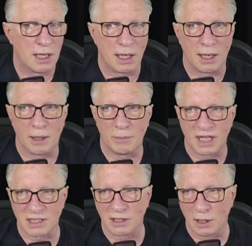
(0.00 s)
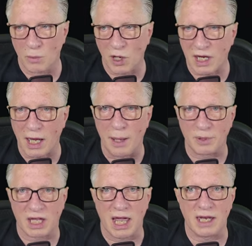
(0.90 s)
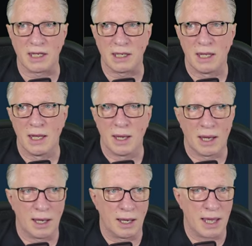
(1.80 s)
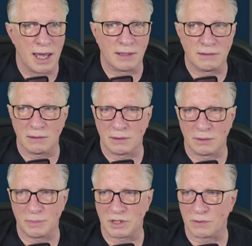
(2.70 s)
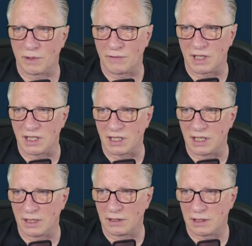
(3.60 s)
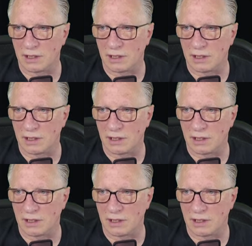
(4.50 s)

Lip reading: It's a little more complicated. What have I done here?